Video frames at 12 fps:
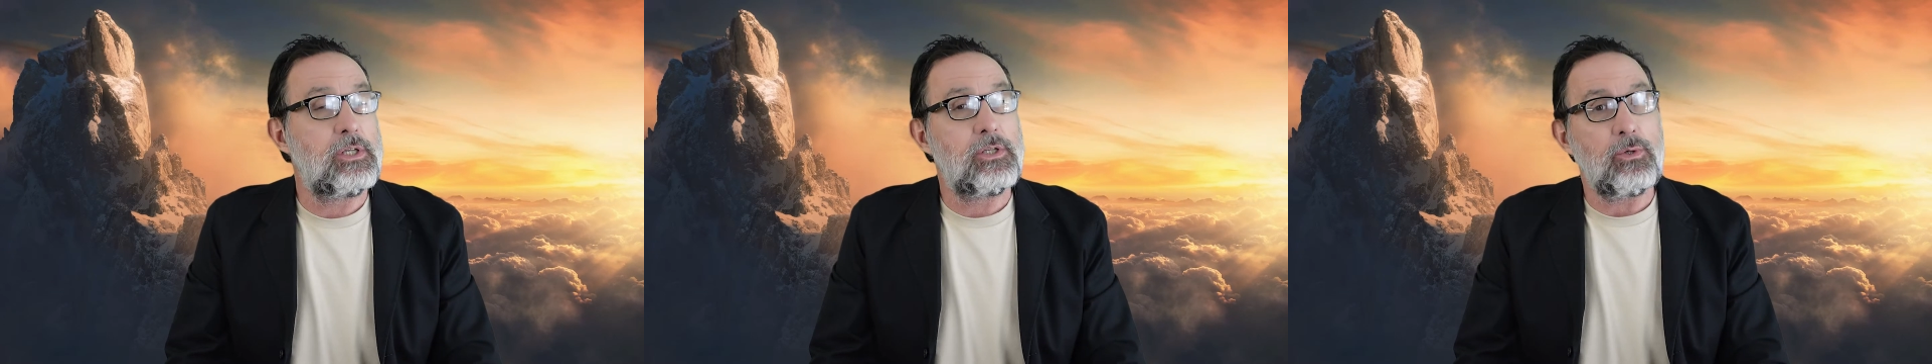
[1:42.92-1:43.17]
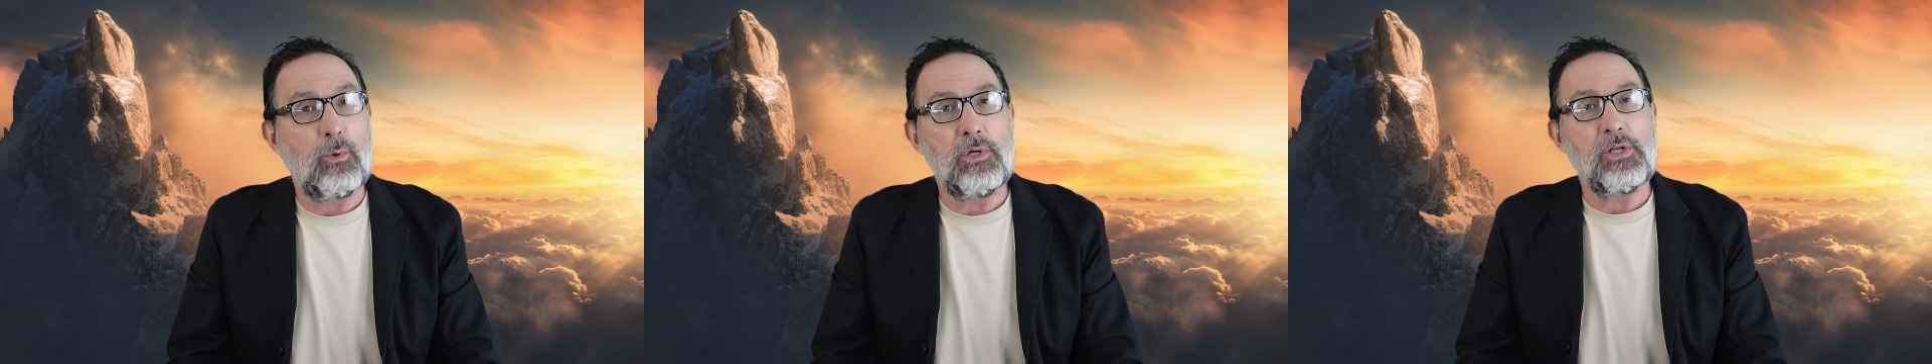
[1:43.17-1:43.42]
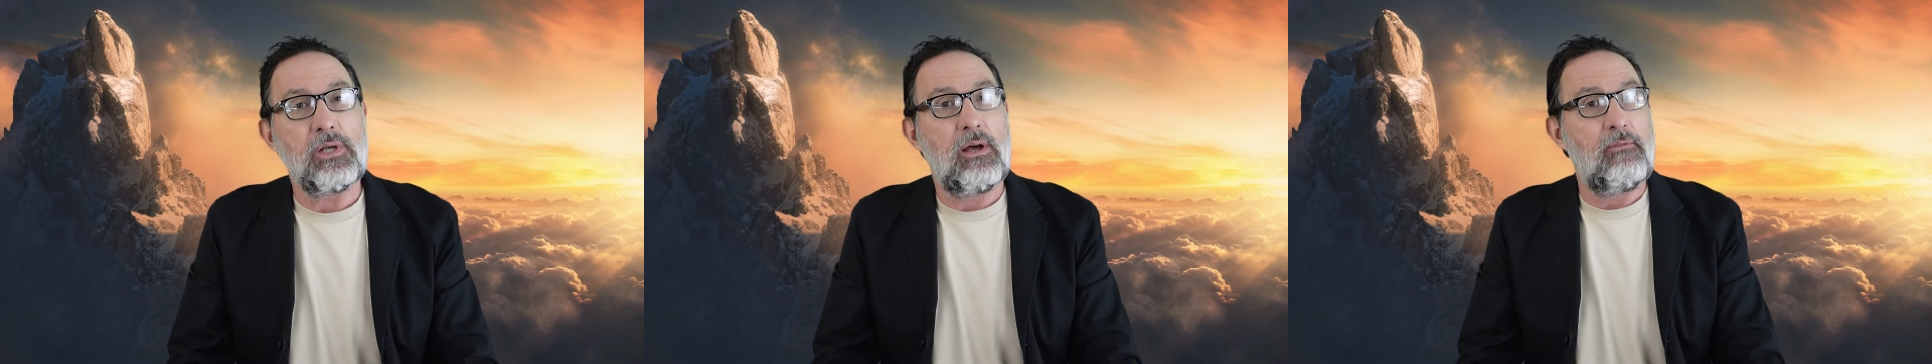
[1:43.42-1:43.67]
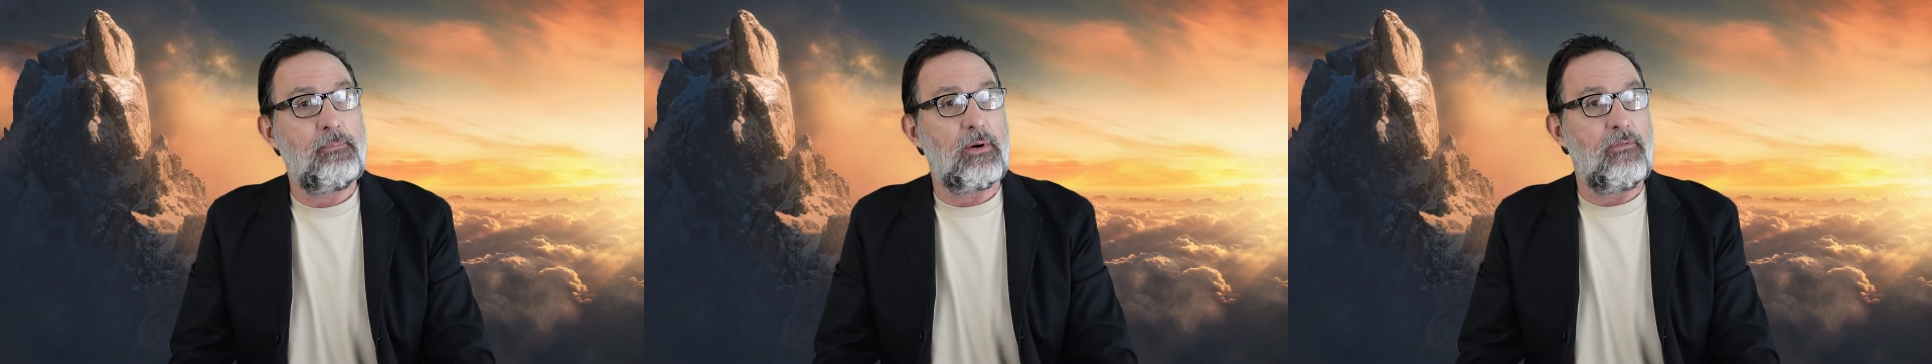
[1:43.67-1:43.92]
source
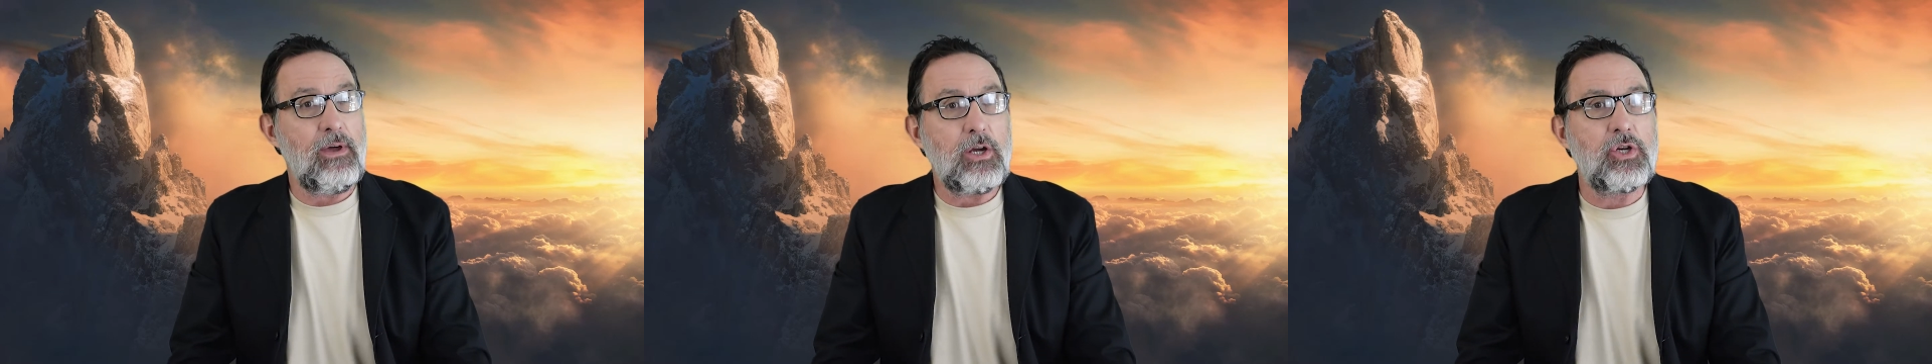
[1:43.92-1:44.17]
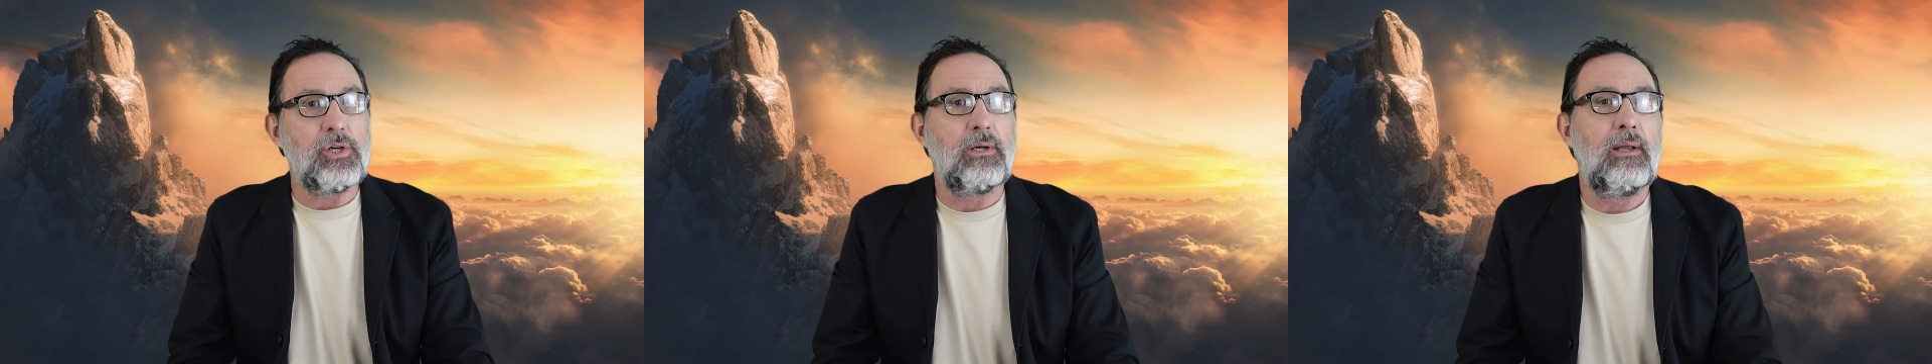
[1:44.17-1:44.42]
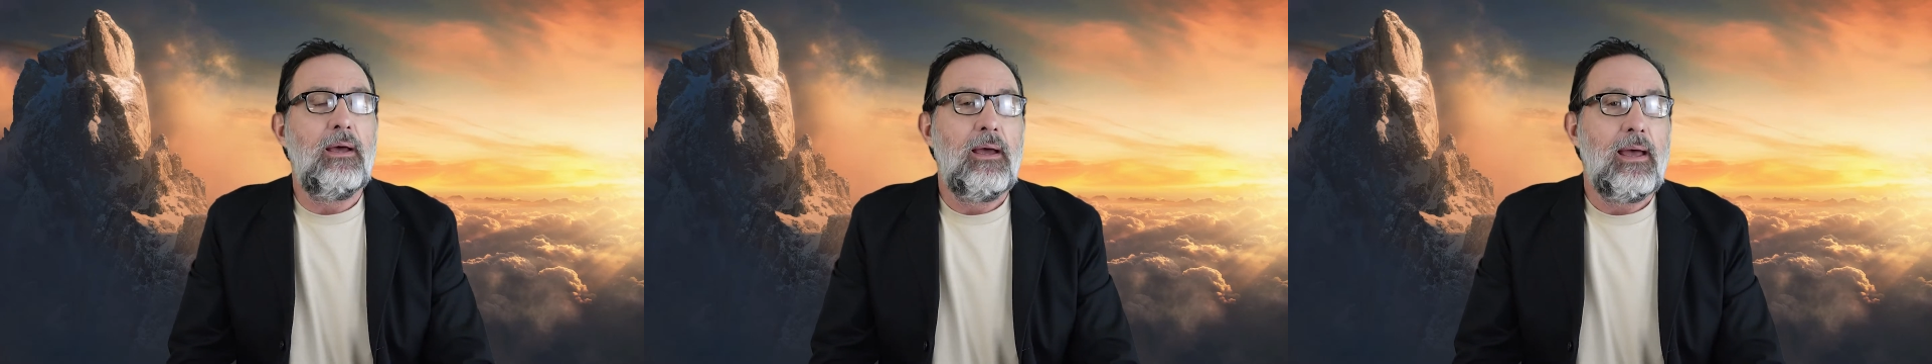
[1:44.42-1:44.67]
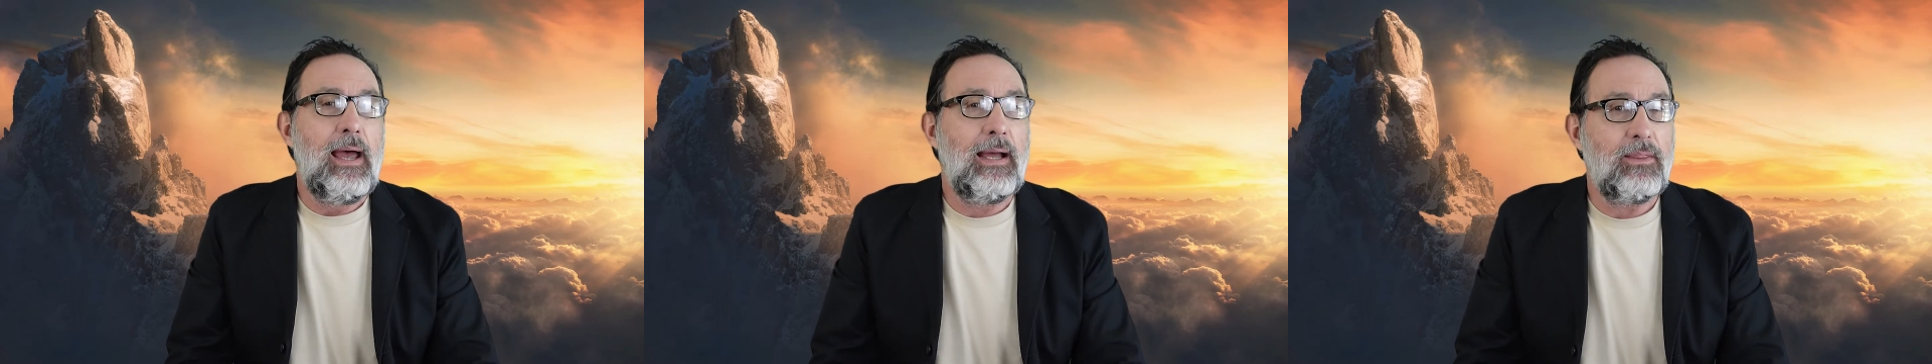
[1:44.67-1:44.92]
of perfection
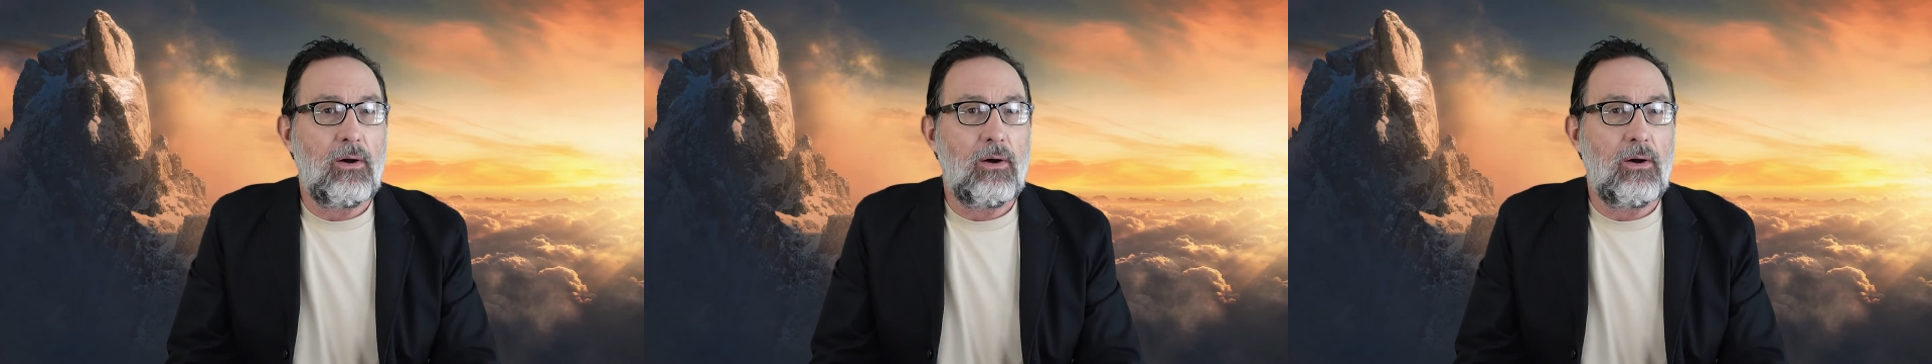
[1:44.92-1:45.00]
at